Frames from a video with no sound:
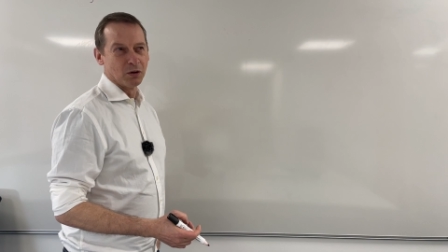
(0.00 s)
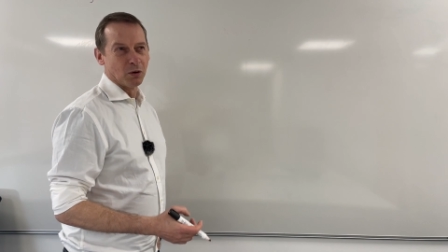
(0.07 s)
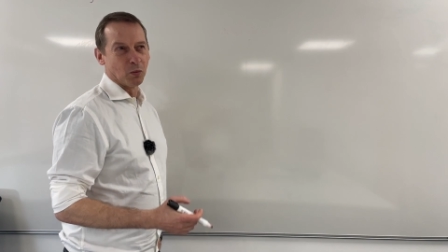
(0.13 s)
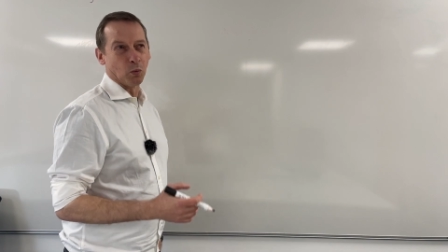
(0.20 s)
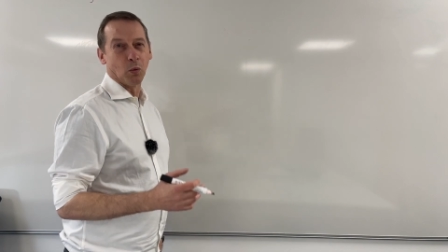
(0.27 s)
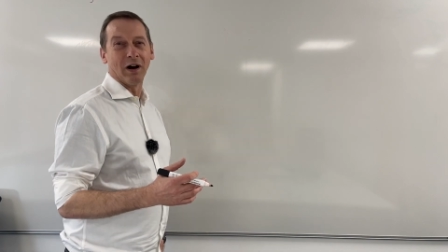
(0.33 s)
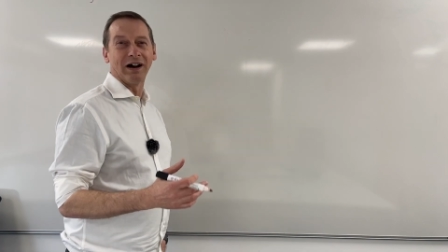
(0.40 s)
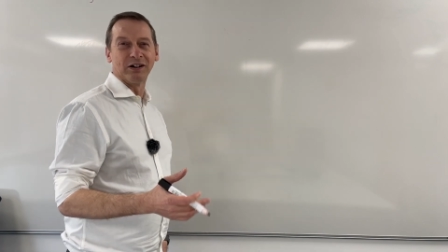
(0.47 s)

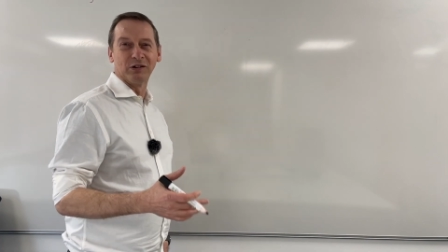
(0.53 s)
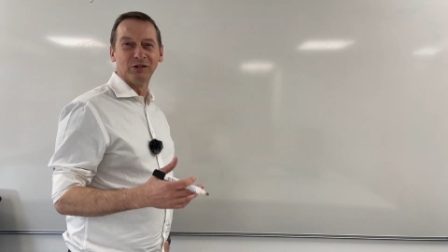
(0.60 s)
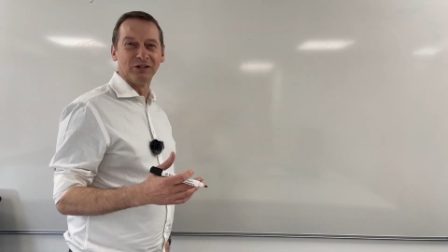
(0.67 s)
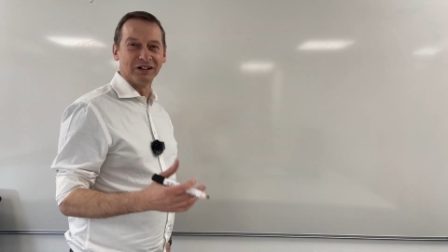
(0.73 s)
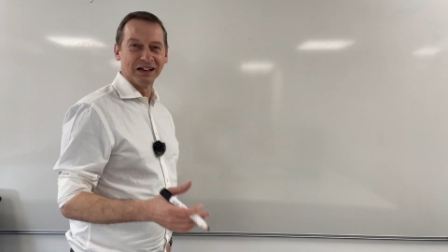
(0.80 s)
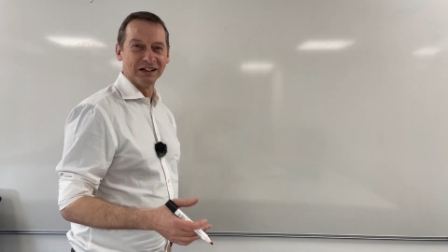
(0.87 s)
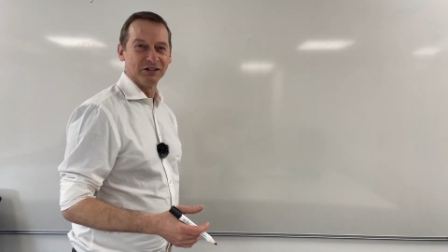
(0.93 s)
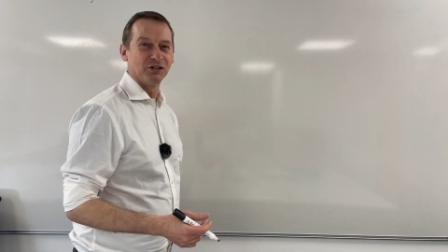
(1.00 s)
why do you
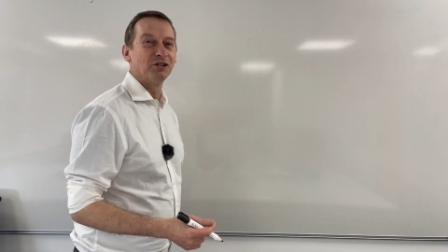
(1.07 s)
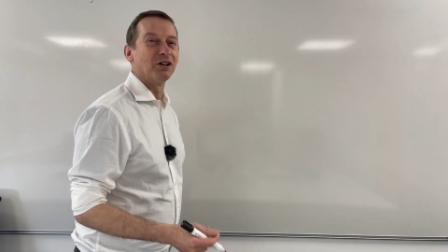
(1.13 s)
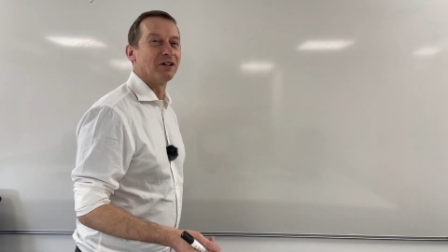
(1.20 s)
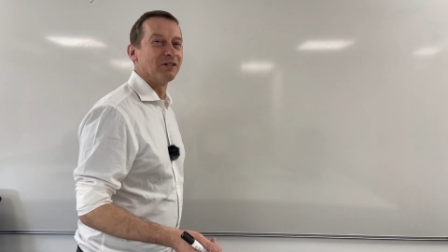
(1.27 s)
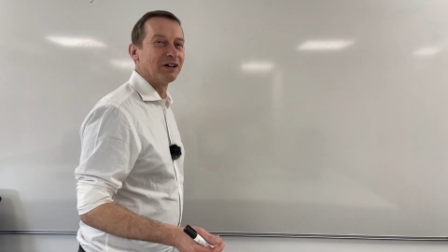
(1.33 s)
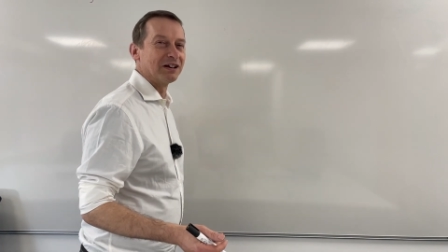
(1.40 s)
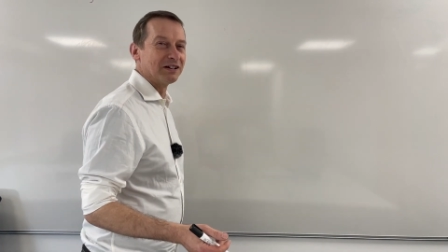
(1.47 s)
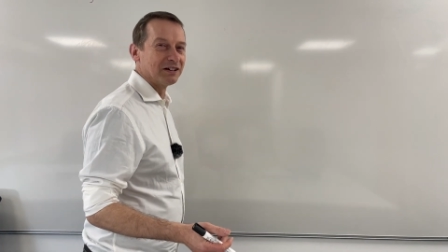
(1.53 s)
need
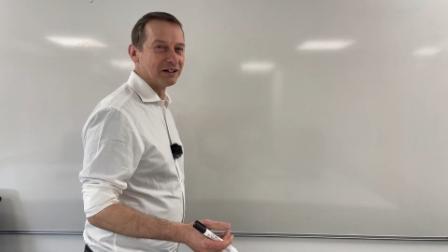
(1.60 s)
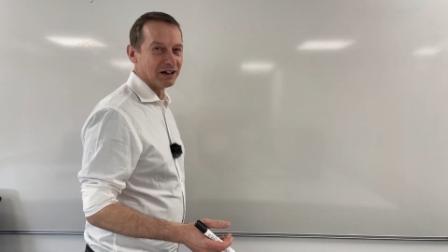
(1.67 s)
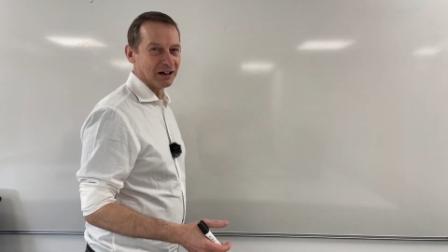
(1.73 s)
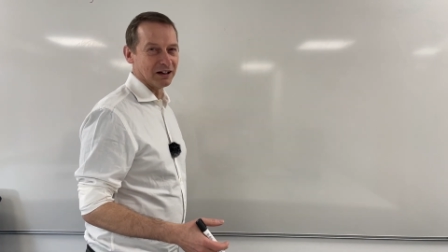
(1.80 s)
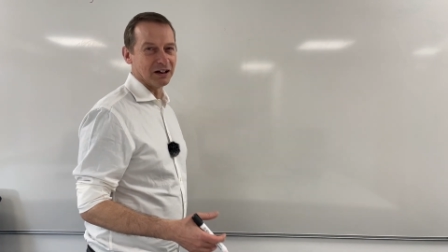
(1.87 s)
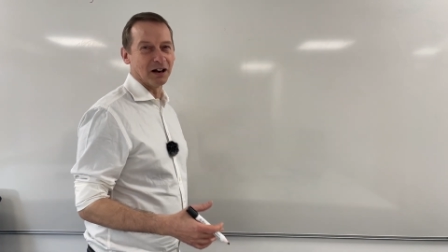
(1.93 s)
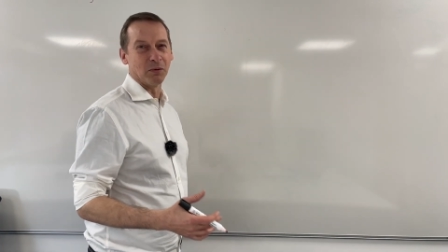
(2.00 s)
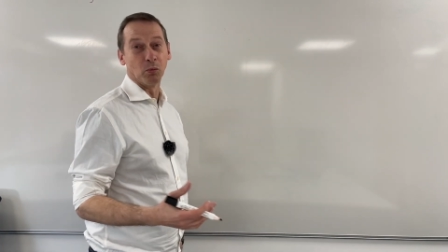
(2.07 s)
CHERI
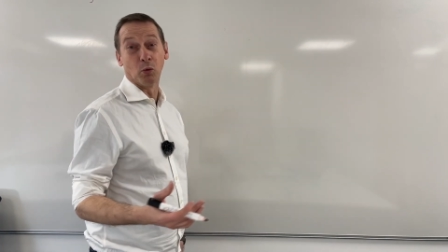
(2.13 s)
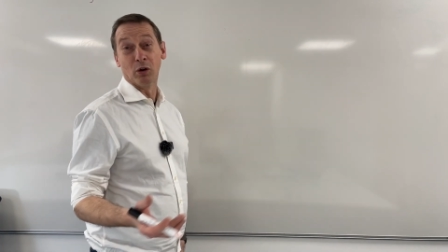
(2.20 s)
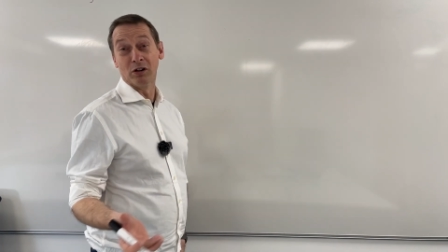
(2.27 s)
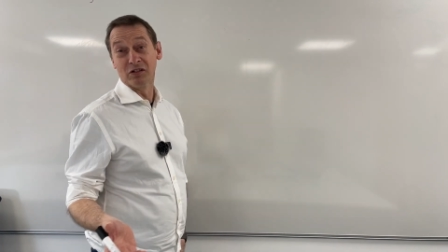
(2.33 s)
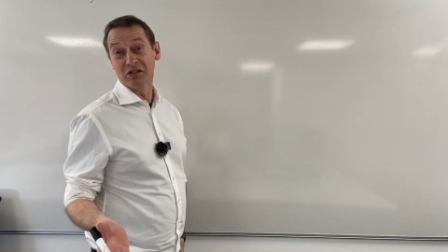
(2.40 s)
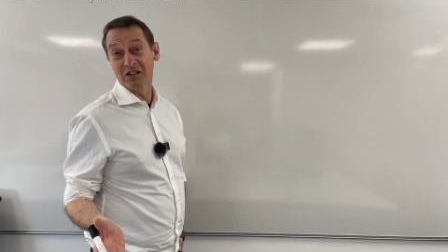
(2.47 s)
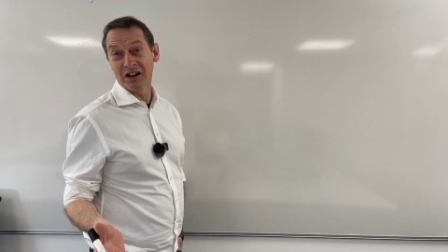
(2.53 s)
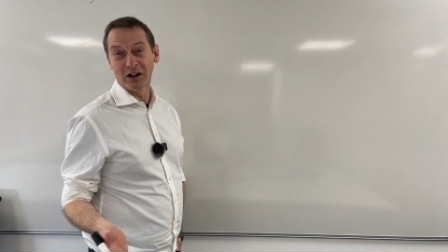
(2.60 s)
and, and where
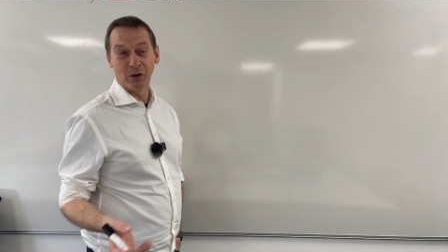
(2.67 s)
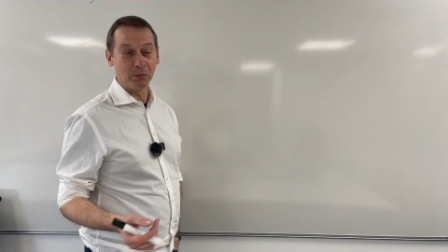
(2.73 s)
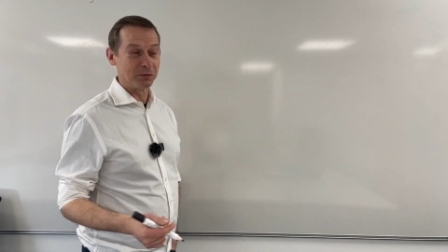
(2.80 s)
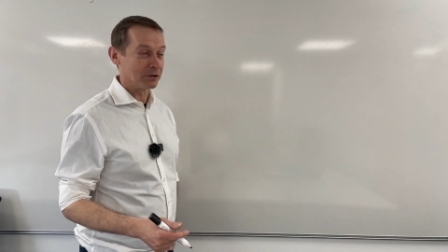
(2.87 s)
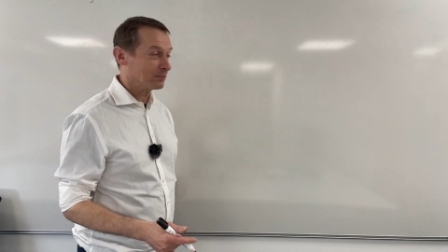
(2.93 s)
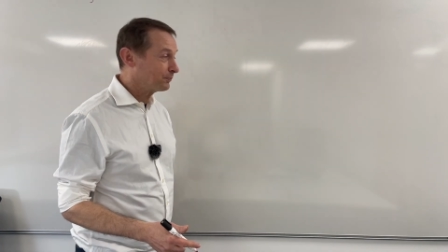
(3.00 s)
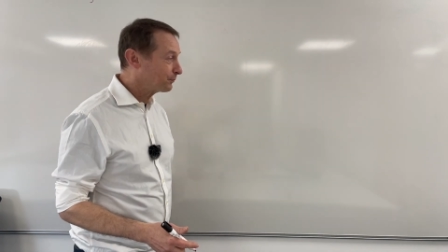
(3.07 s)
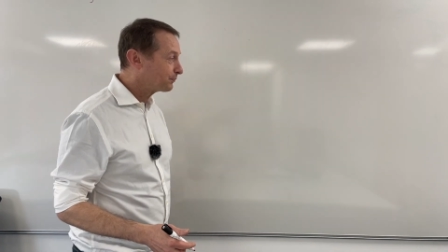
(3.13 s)
does it help you.
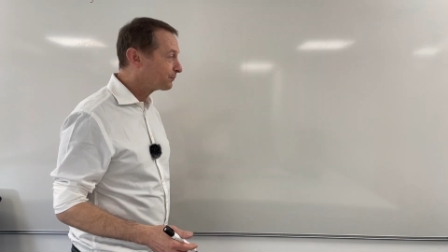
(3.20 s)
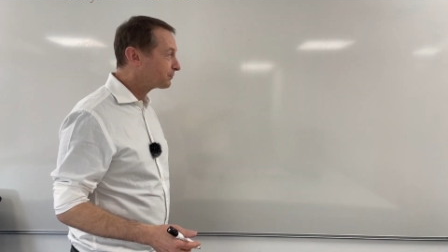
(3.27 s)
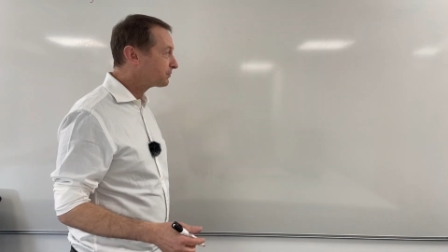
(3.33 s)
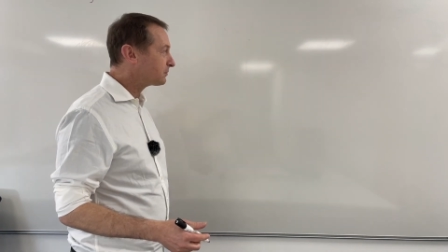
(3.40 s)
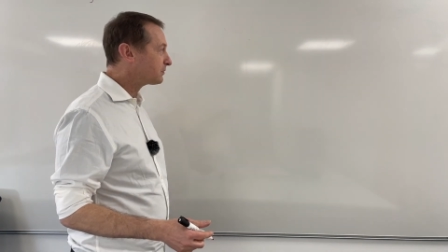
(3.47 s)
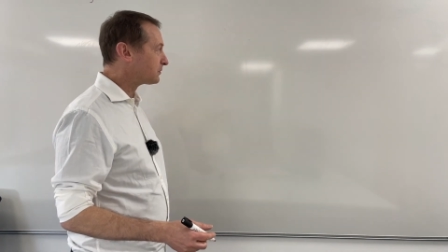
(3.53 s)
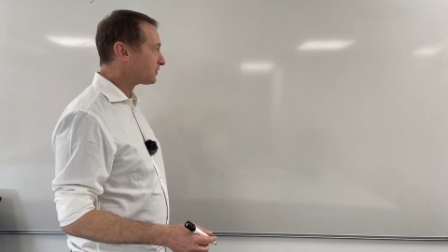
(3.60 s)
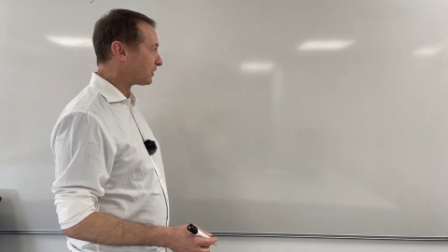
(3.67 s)

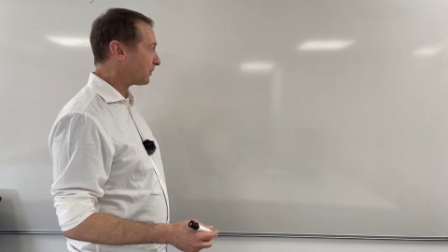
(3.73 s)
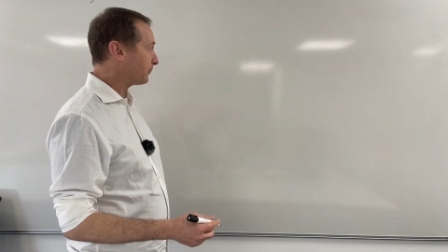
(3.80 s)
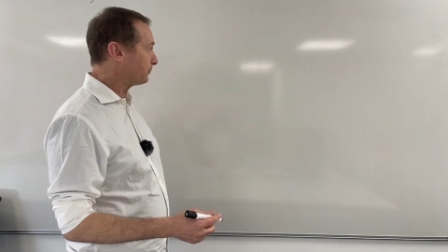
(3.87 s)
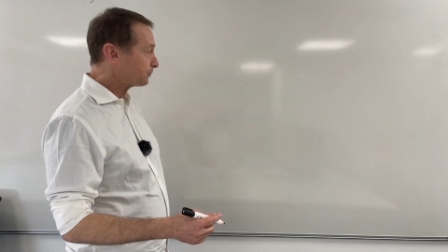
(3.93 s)
So,